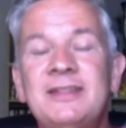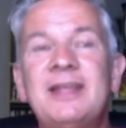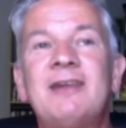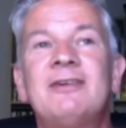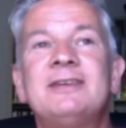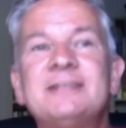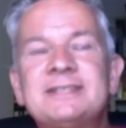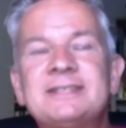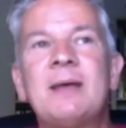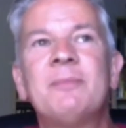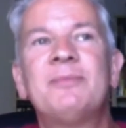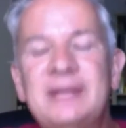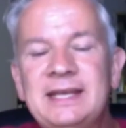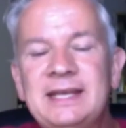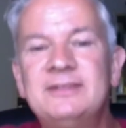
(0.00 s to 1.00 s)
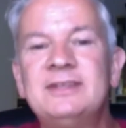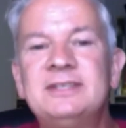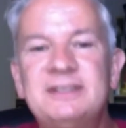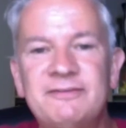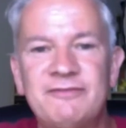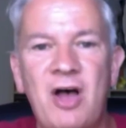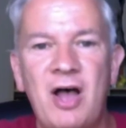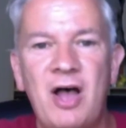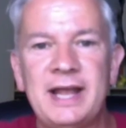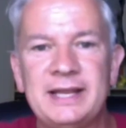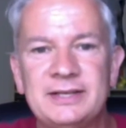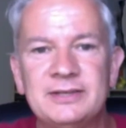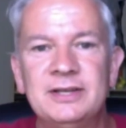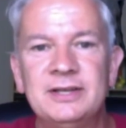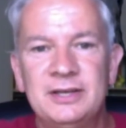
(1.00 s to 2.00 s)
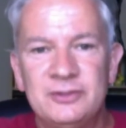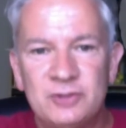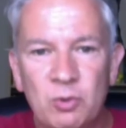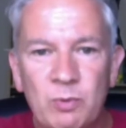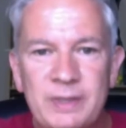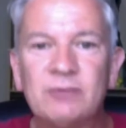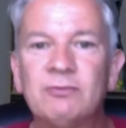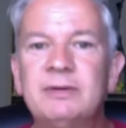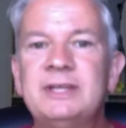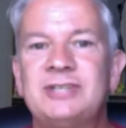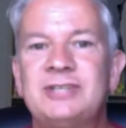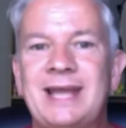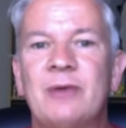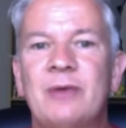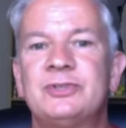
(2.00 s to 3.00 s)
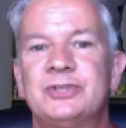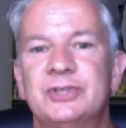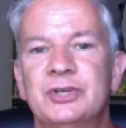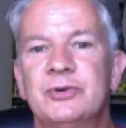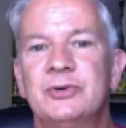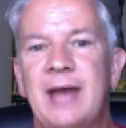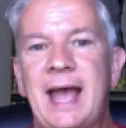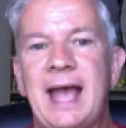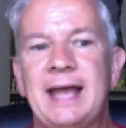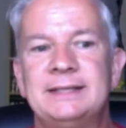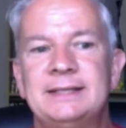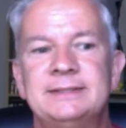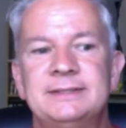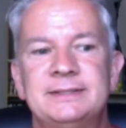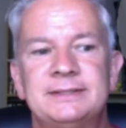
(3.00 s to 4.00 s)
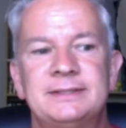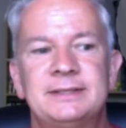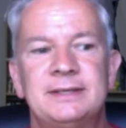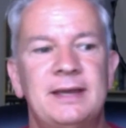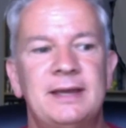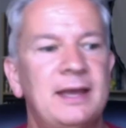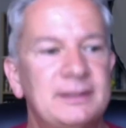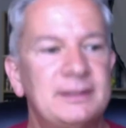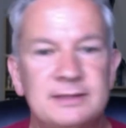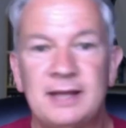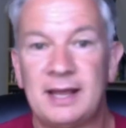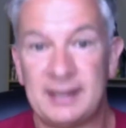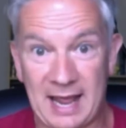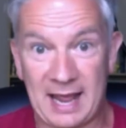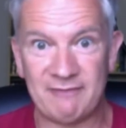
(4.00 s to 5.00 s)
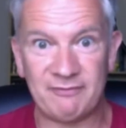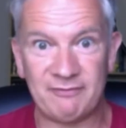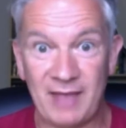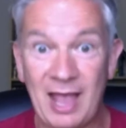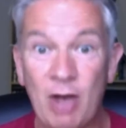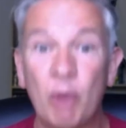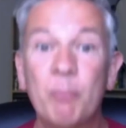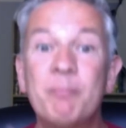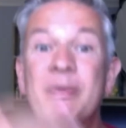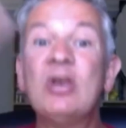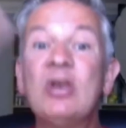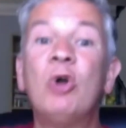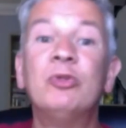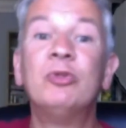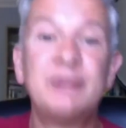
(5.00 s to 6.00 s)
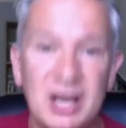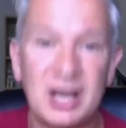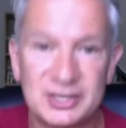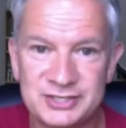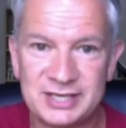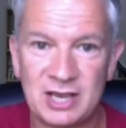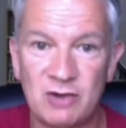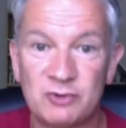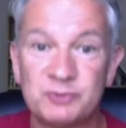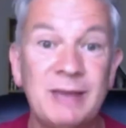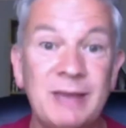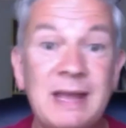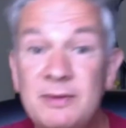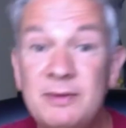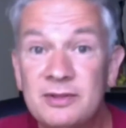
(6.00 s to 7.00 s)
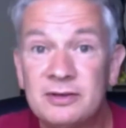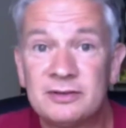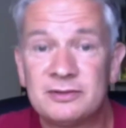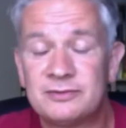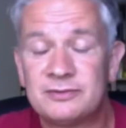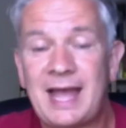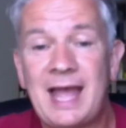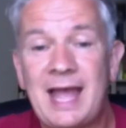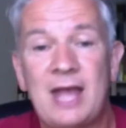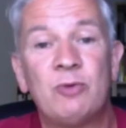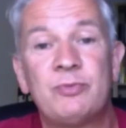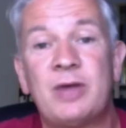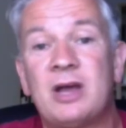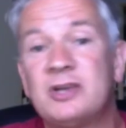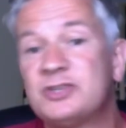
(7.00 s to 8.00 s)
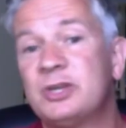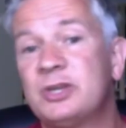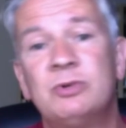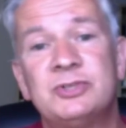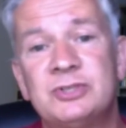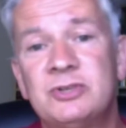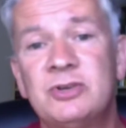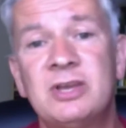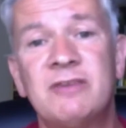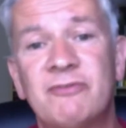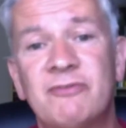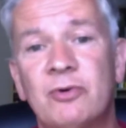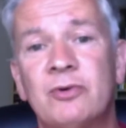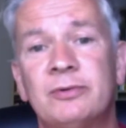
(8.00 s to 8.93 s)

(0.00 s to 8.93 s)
is something in the divine that we can reach out to and have help beyond ourselves. Maybe that help that our soul is looking for.